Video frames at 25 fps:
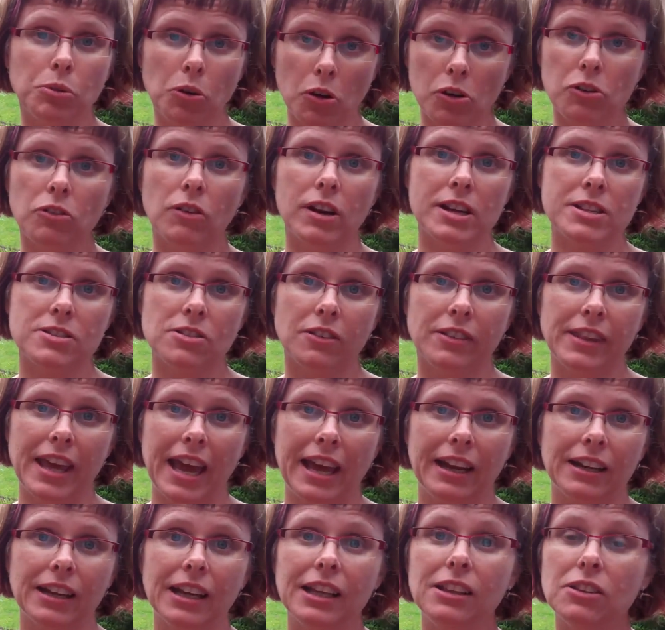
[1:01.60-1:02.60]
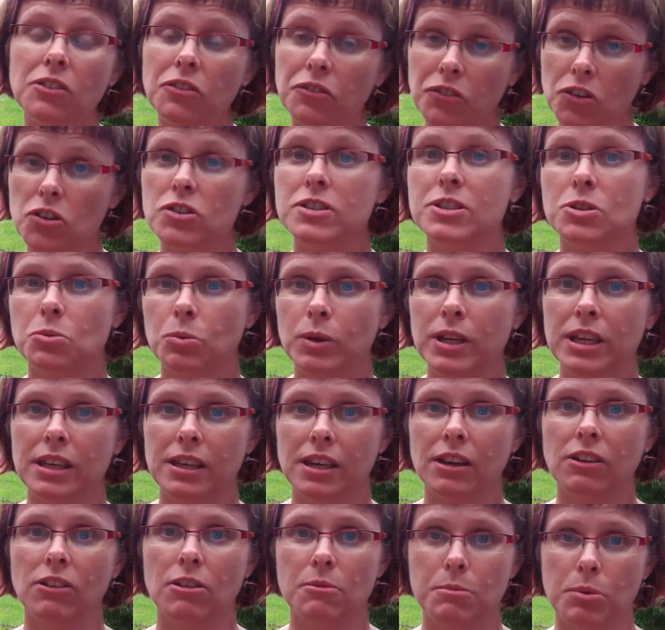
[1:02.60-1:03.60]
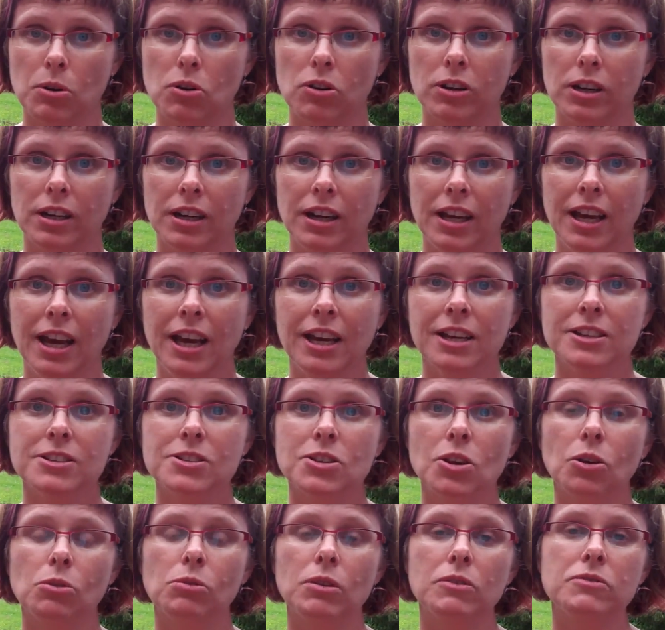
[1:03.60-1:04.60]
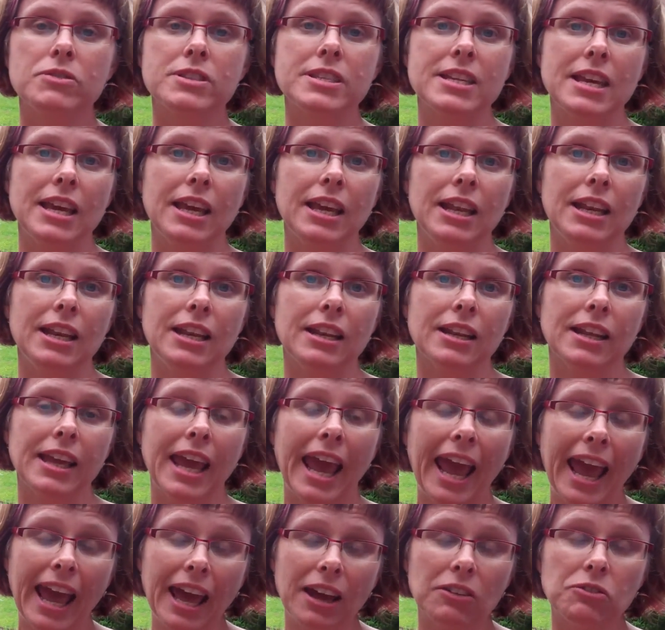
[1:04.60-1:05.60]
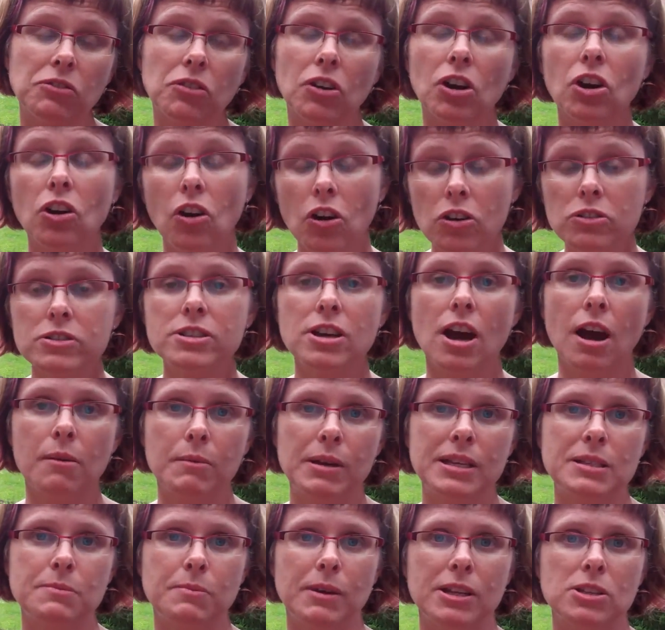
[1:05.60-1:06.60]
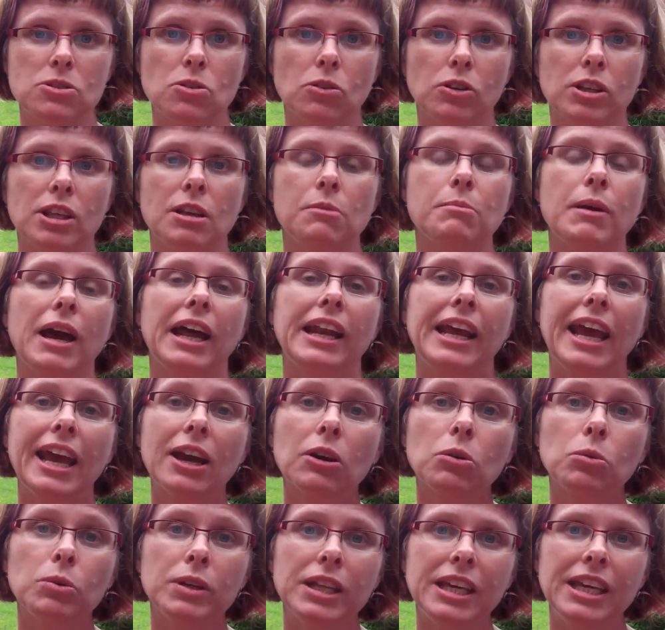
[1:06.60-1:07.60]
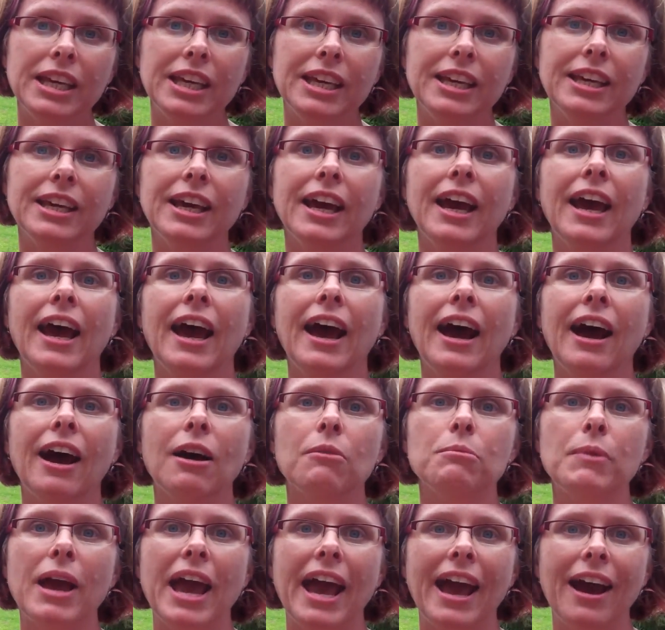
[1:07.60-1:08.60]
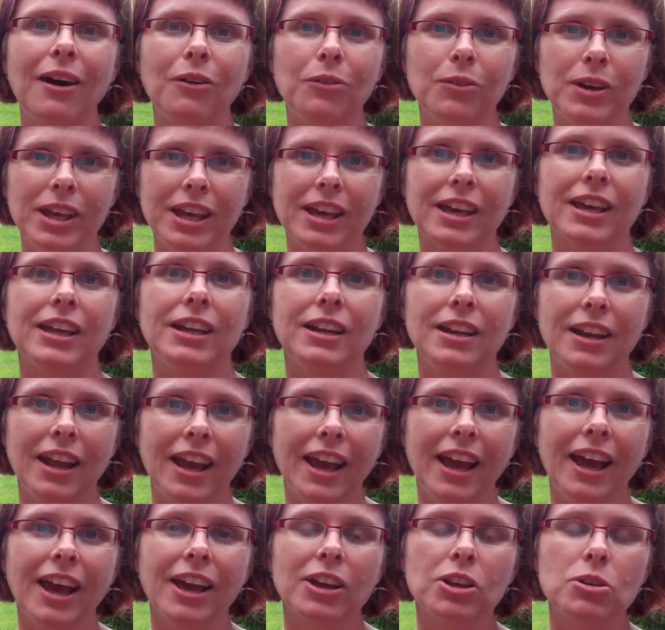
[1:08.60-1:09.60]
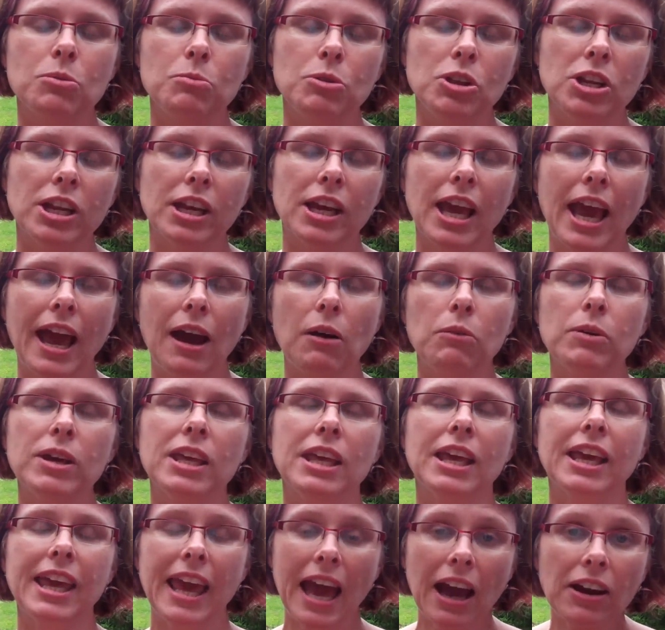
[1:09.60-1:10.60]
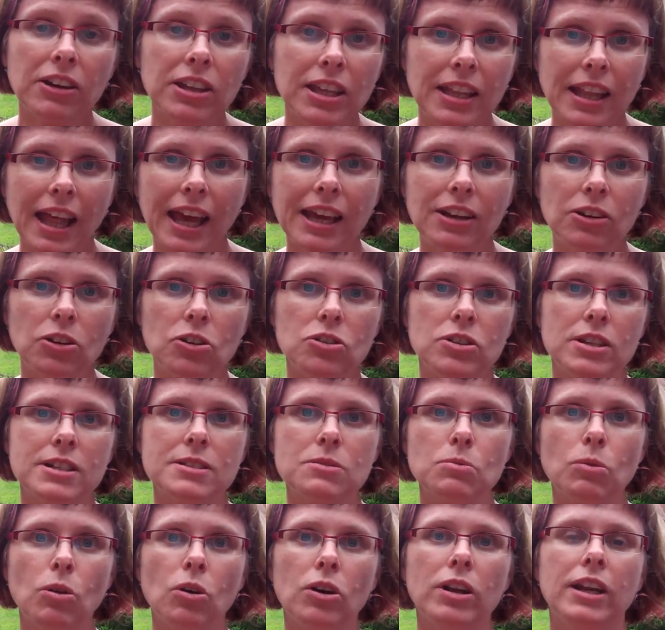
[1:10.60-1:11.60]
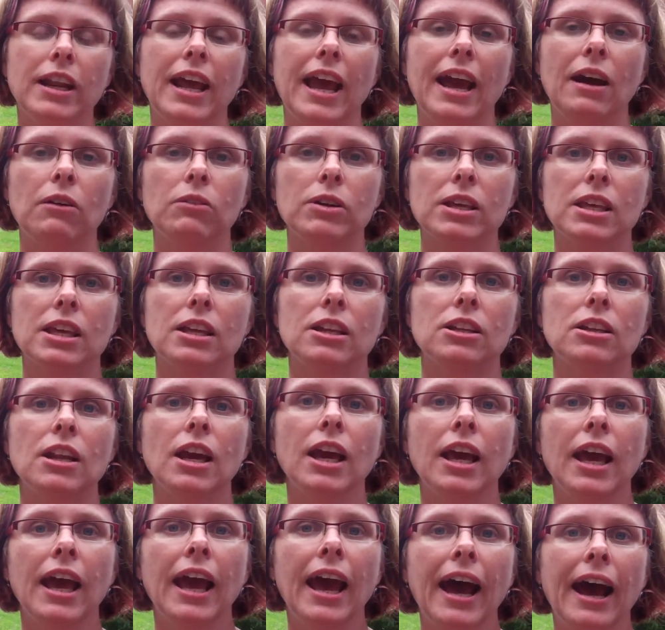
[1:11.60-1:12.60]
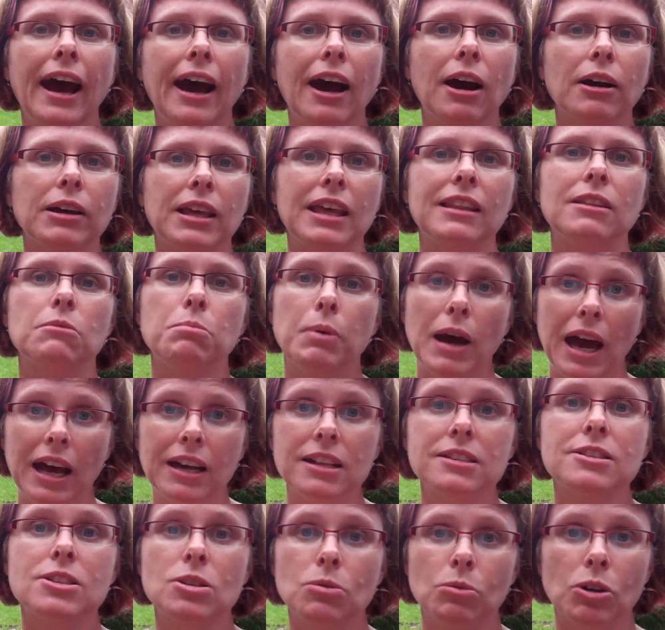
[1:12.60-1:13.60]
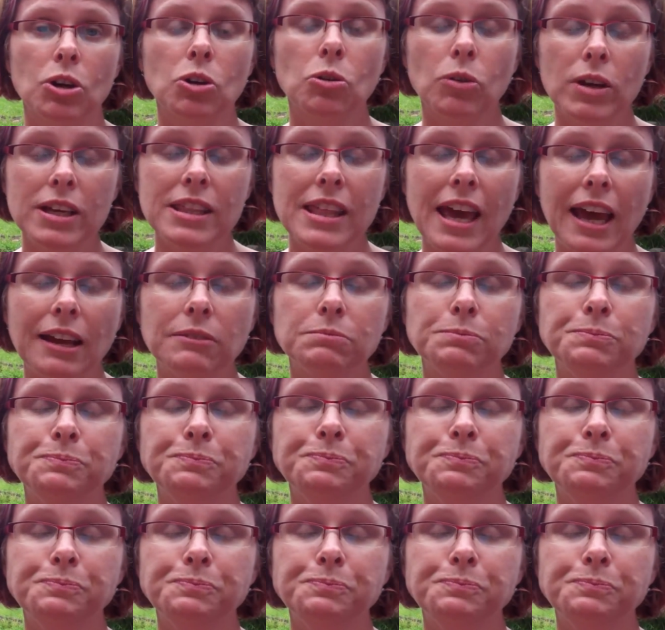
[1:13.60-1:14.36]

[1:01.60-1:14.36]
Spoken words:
progress on that in the first week here at Bonn. So we've seen CAN for a long time has been talking about equity, how we can calculate who does what, how we can get the parties to agree that.